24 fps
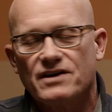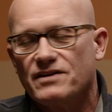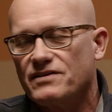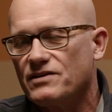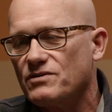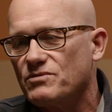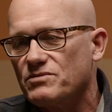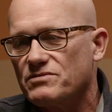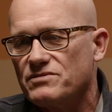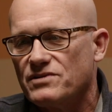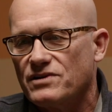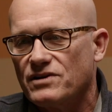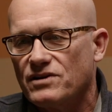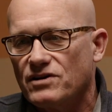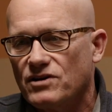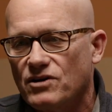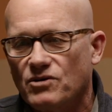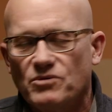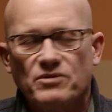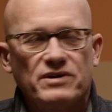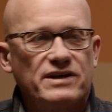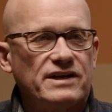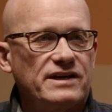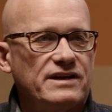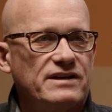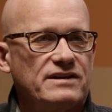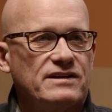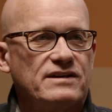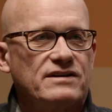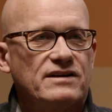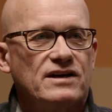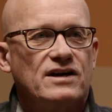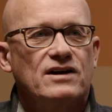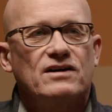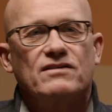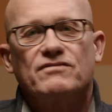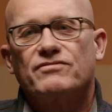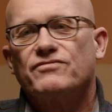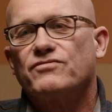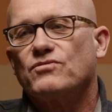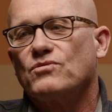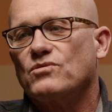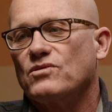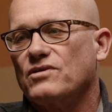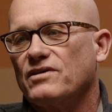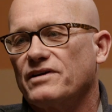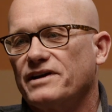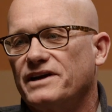There were no need
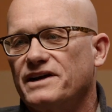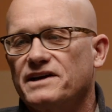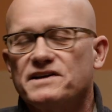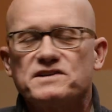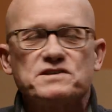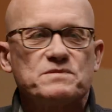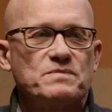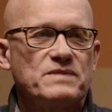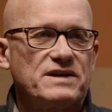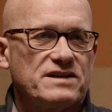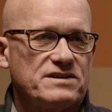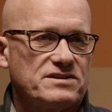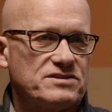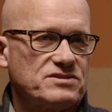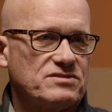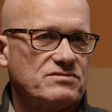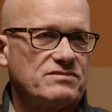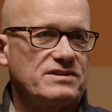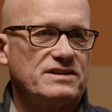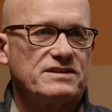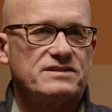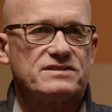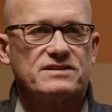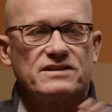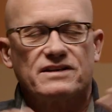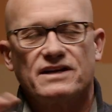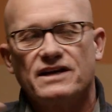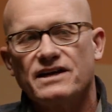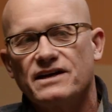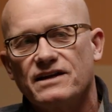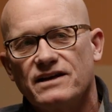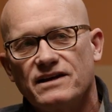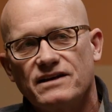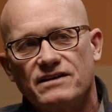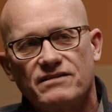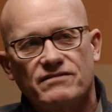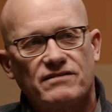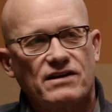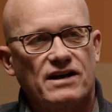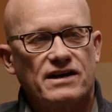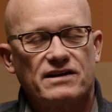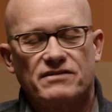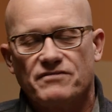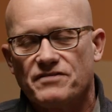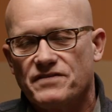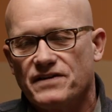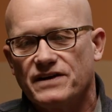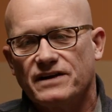for kids ministries and any kind
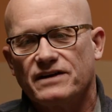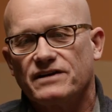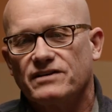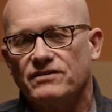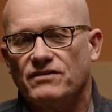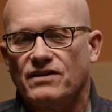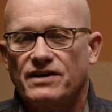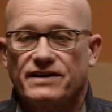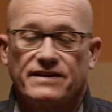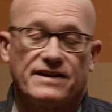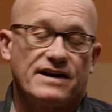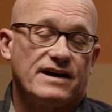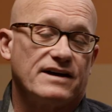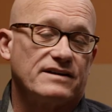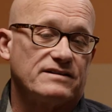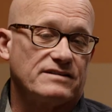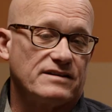of thinking like that.